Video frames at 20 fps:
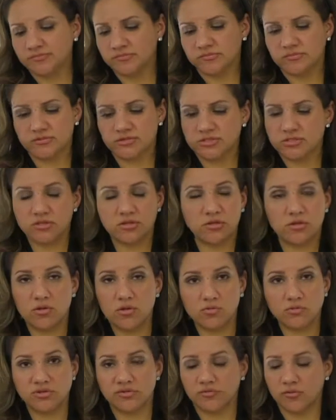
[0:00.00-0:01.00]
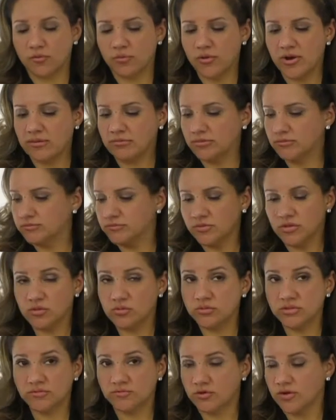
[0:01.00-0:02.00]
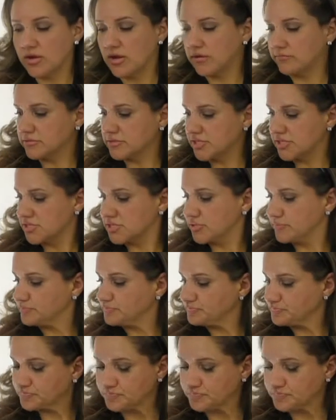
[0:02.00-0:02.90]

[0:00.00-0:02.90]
It's a whole different problem, whole different conversation.